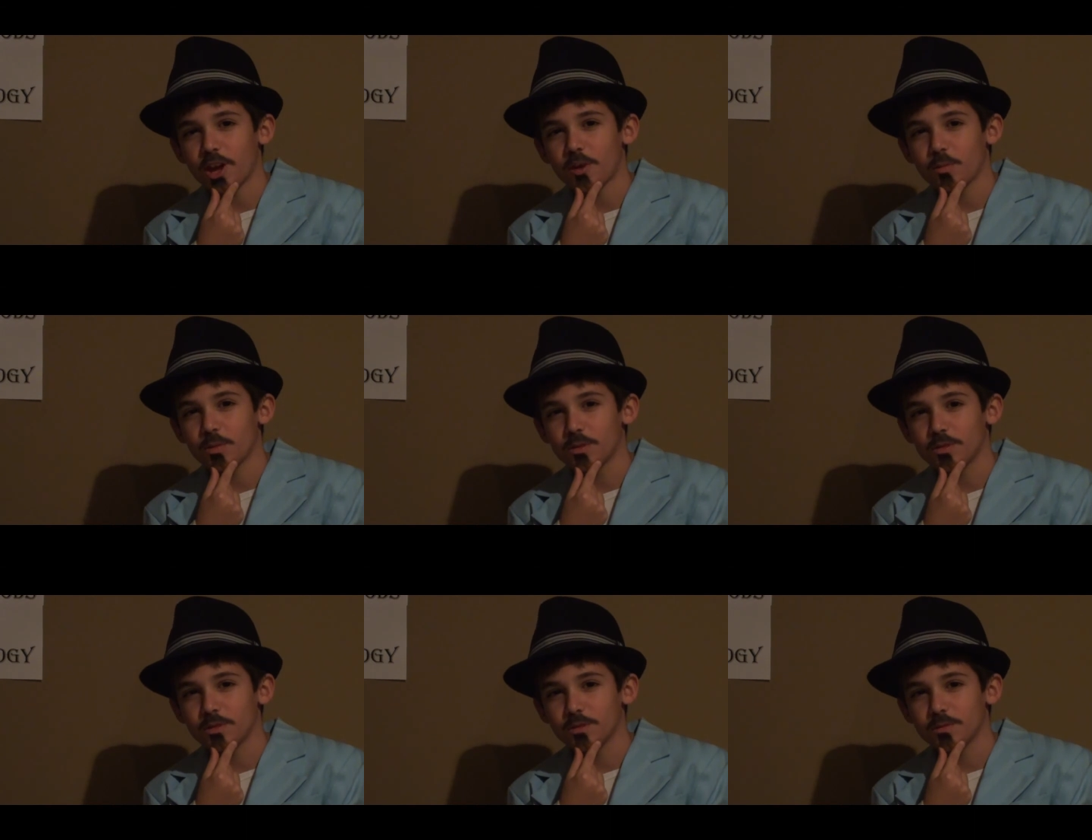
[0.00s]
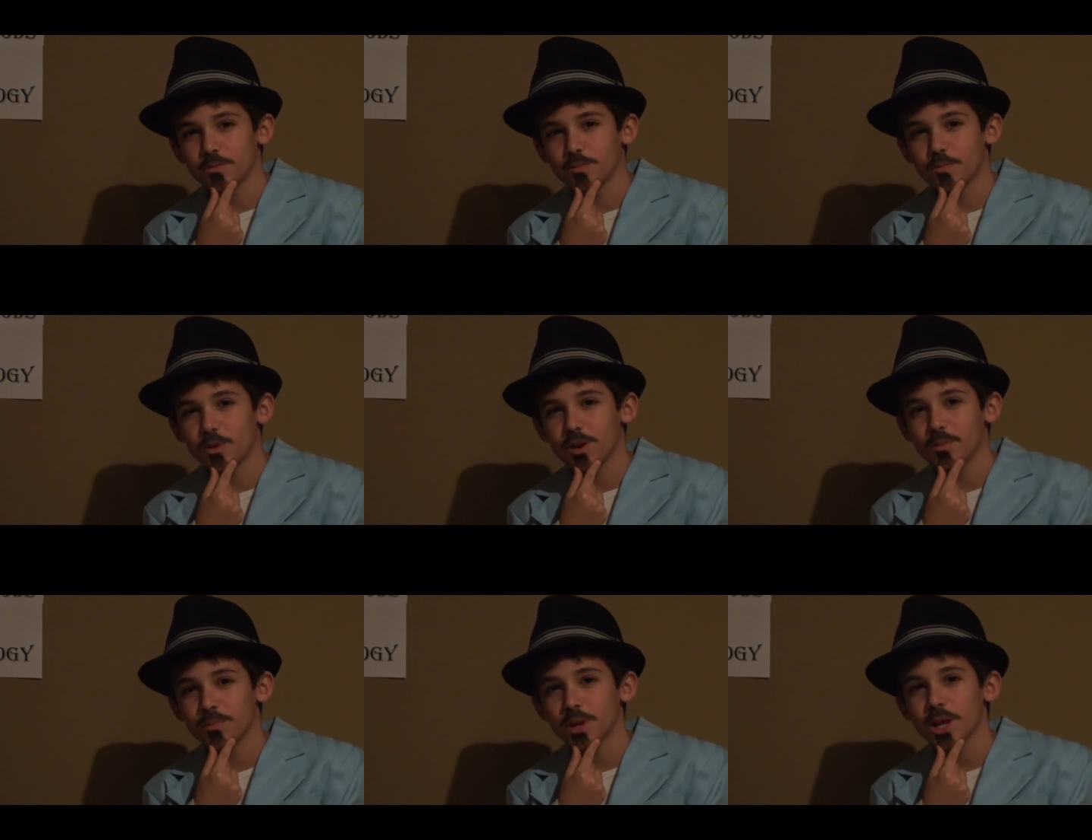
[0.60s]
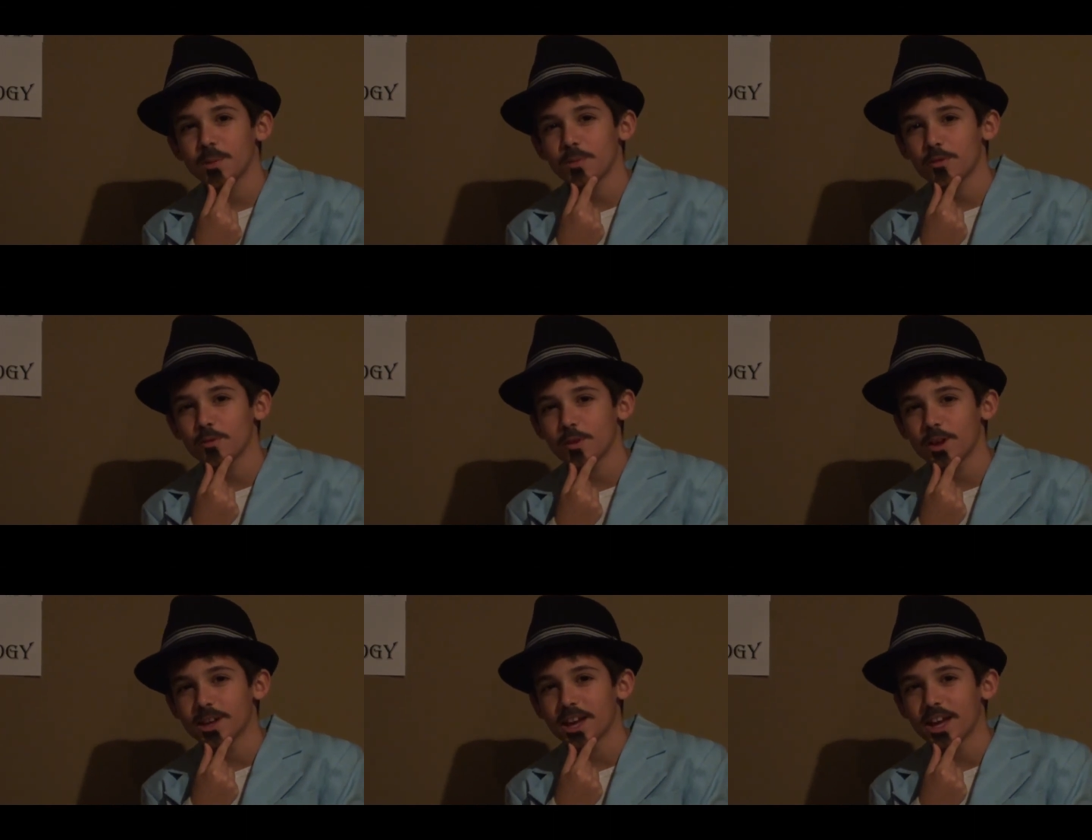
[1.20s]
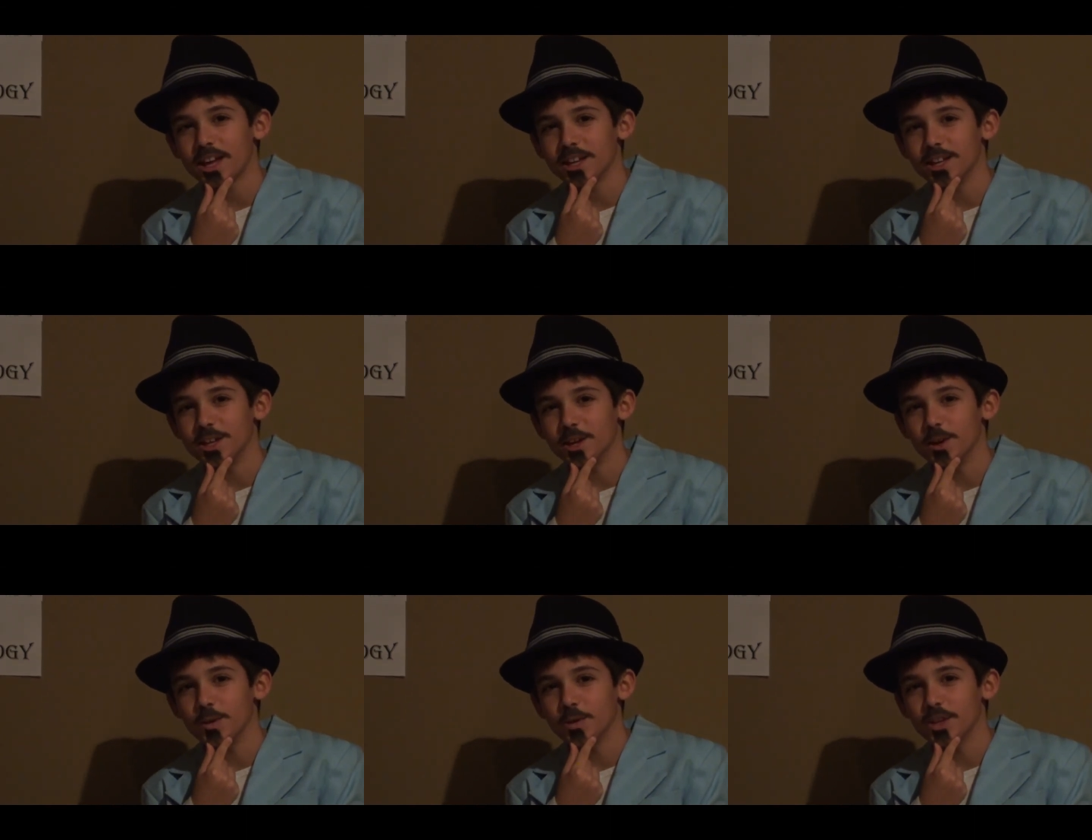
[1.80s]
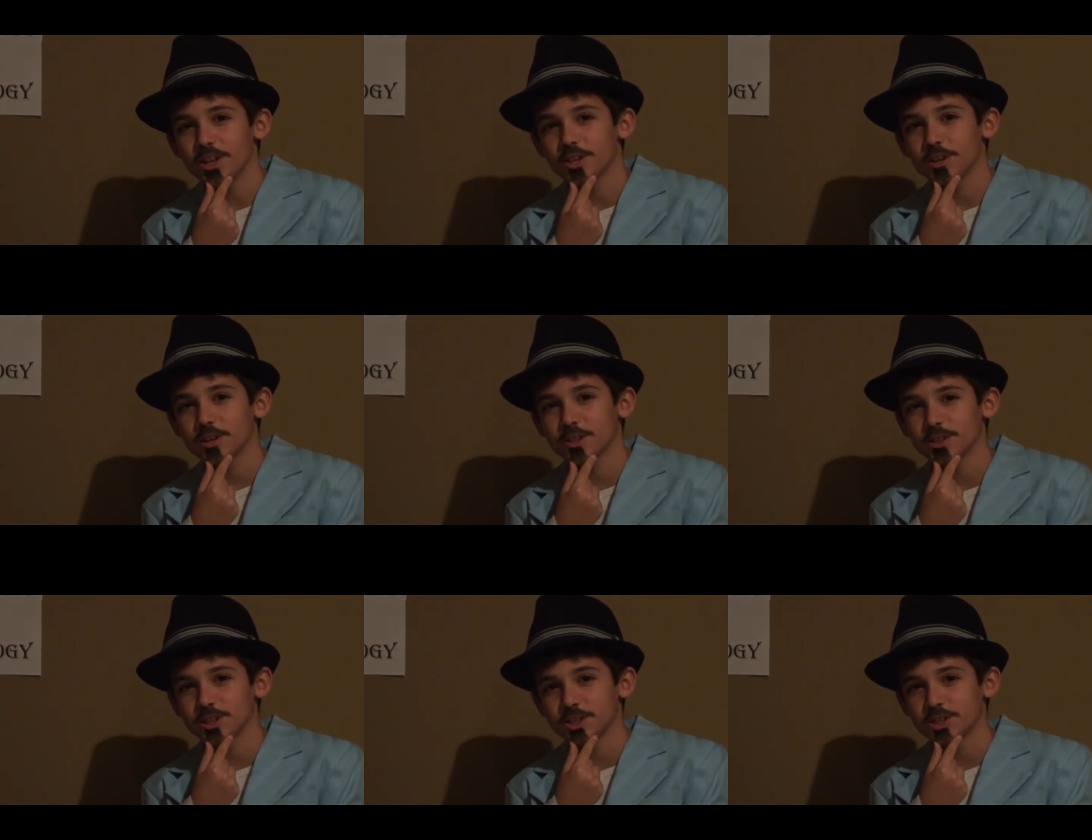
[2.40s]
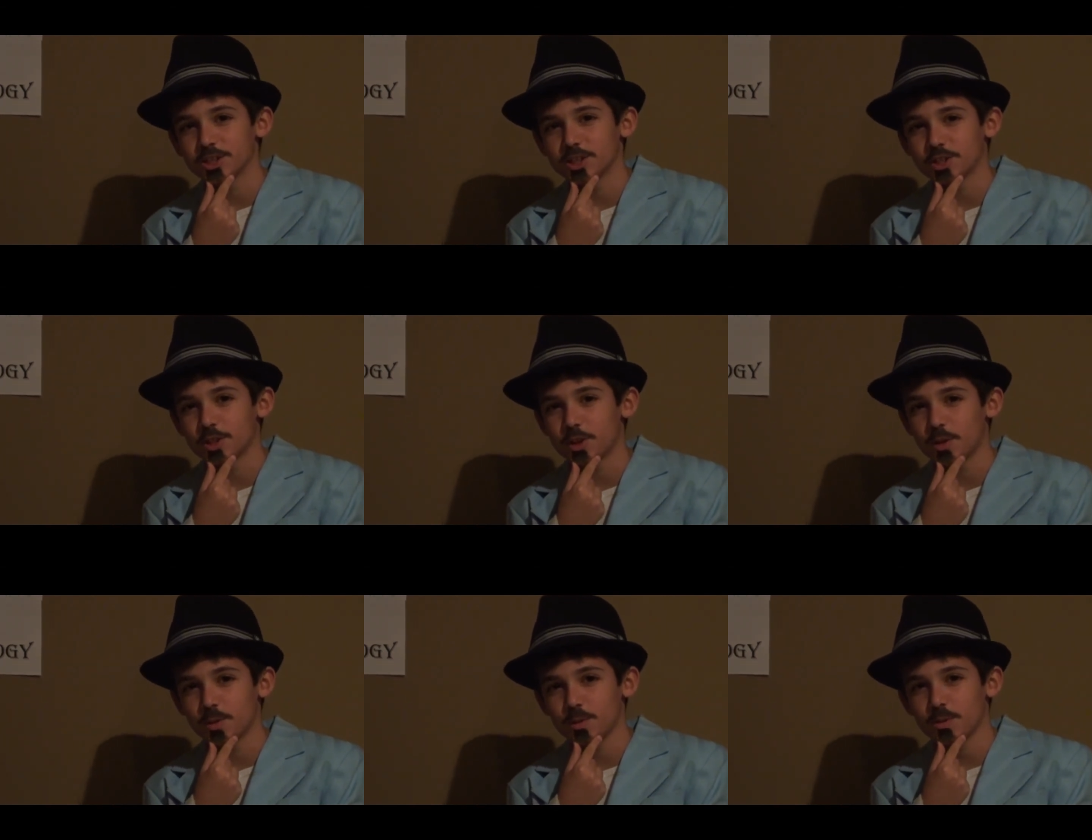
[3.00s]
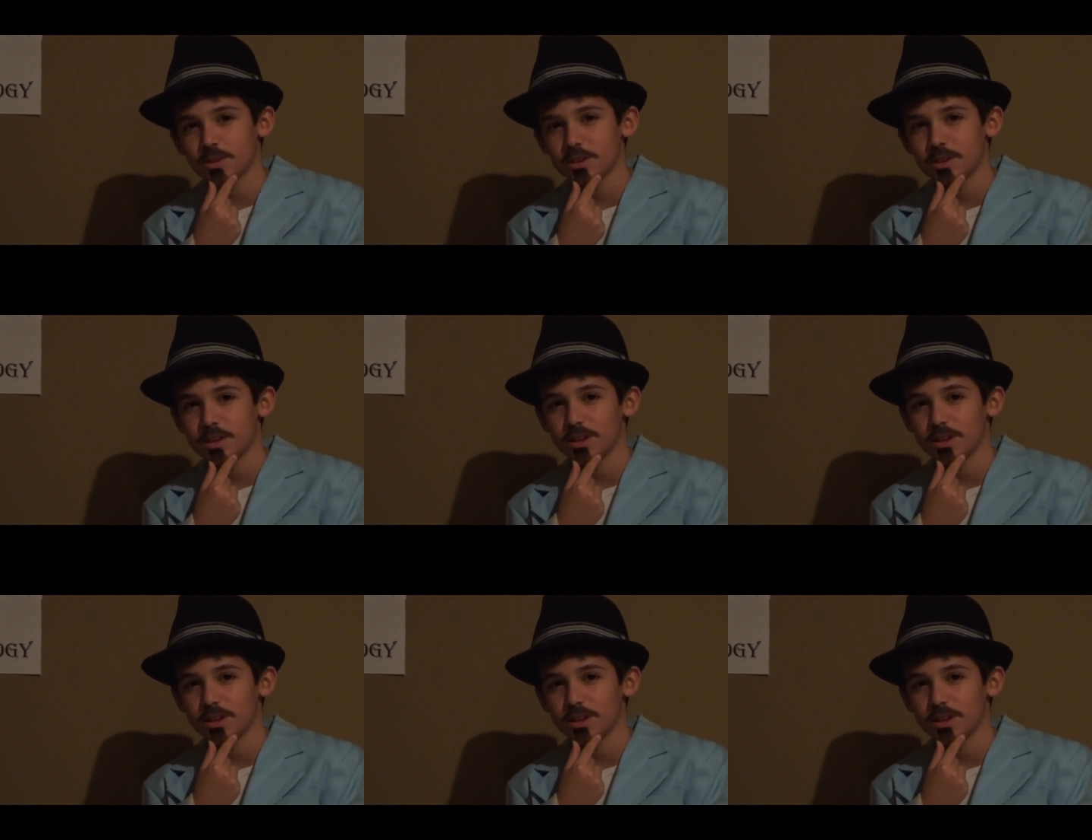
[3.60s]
that when people look at you, they turn to stone?